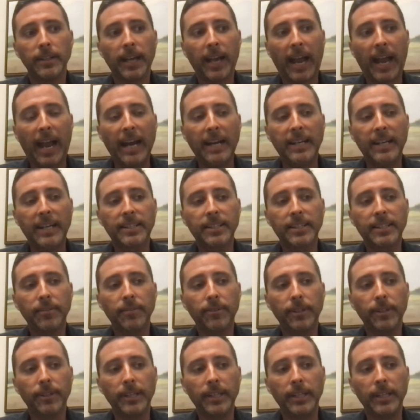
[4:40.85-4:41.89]

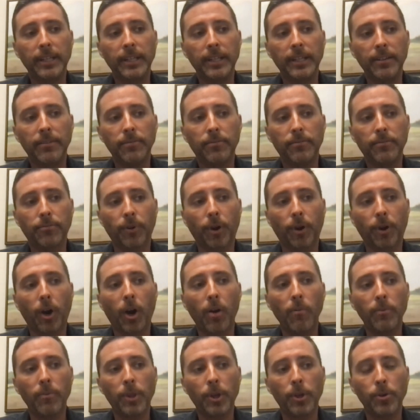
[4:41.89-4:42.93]
activity
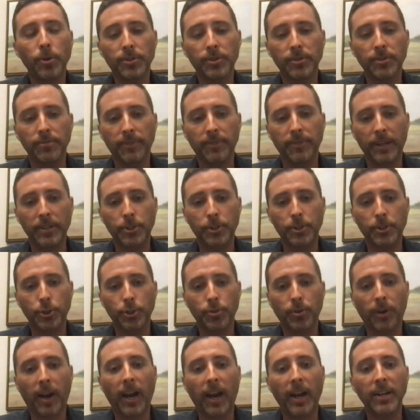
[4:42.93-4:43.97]
from those investors
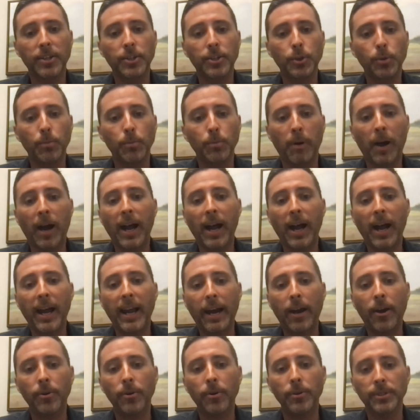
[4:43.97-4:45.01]
trying to buy
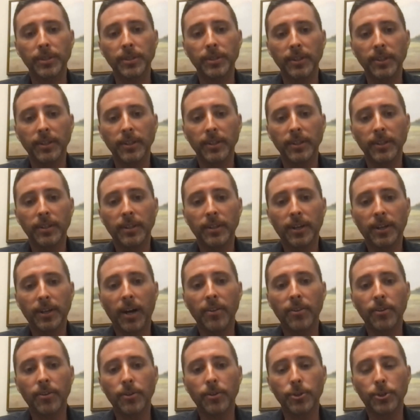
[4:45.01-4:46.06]
out
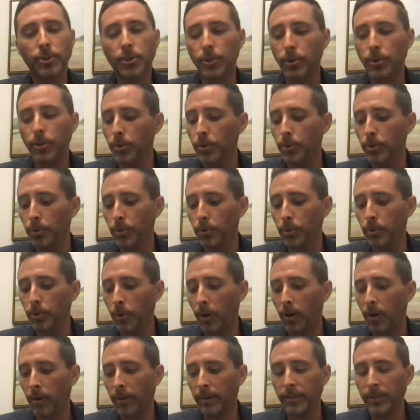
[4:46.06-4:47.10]
others who
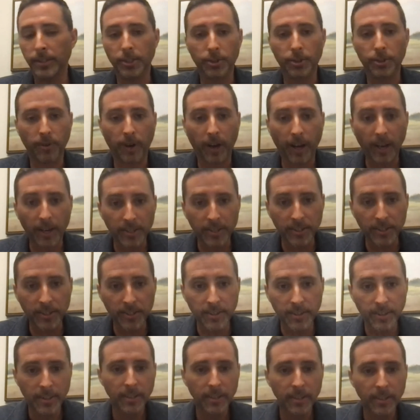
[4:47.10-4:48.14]
are in
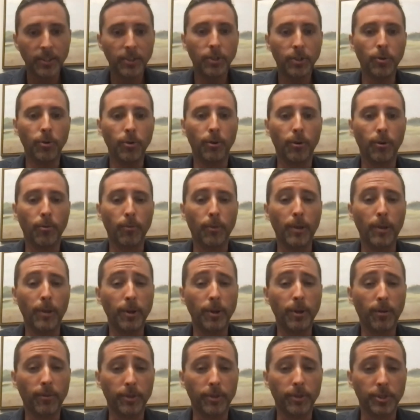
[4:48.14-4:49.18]
distress, who are
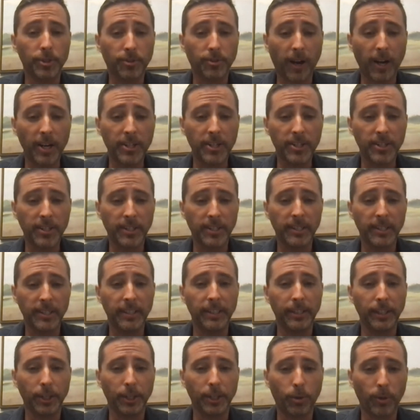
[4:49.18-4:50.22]
maybe overstretched and
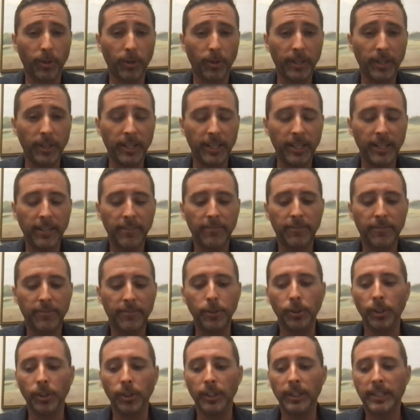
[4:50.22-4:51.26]
need liquidity. If
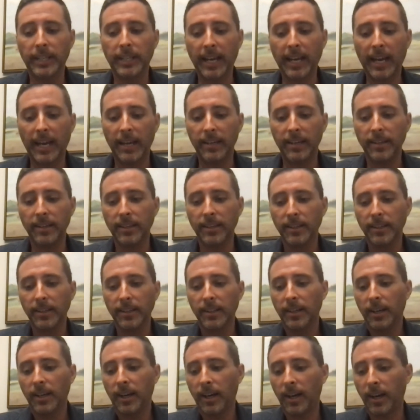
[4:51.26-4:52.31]
you look at
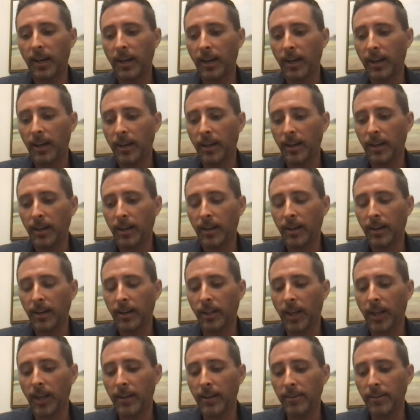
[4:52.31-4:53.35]
a
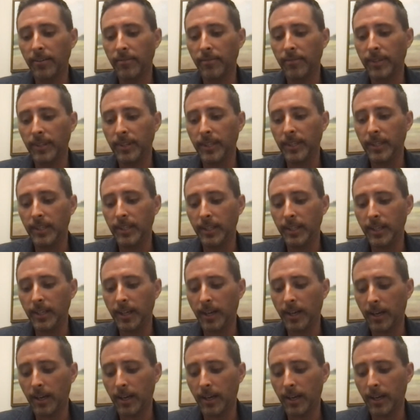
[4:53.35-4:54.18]
lot of the